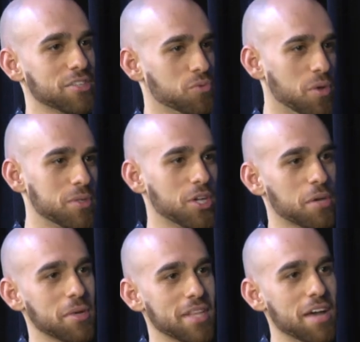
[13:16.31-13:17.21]
So why don't we talk
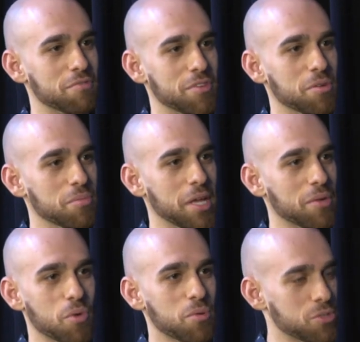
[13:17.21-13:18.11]
about that film? Like,
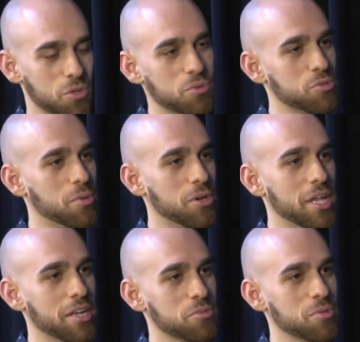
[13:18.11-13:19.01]
what was the coolest part of
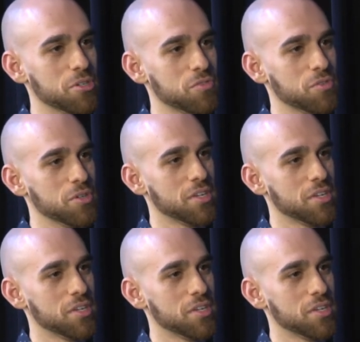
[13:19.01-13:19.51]
that experience for you?